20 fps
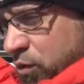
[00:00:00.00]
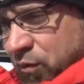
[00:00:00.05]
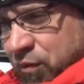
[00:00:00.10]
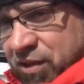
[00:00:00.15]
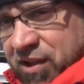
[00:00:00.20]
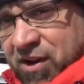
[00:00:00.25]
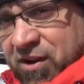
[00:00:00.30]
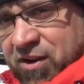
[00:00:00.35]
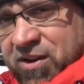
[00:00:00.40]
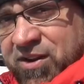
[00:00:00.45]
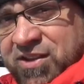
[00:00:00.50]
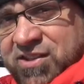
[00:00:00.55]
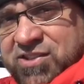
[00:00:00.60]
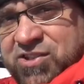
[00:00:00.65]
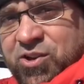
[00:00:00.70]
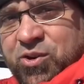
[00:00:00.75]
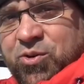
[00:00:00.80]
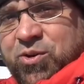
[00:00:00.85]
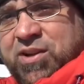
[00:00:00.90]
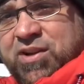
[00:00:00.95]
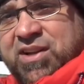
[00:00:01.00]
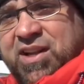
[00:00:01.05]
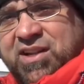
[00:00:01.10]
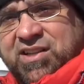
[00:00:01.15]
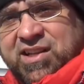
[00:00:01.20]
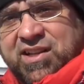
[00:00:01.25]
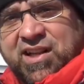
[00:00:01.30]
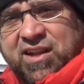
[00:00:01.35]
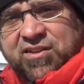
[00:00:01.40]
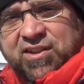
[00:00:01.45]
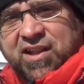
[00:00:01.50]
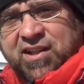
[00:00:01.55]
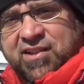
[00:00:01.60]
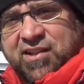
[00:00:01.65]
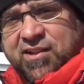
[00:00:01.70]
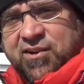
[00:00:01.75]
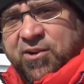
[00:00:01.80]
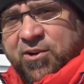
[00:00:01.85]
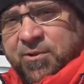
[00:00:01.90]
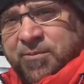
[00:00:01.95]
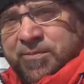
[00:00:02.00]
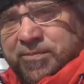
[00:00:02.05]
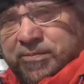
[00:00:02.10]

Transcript: over there, so got to take out the headliner.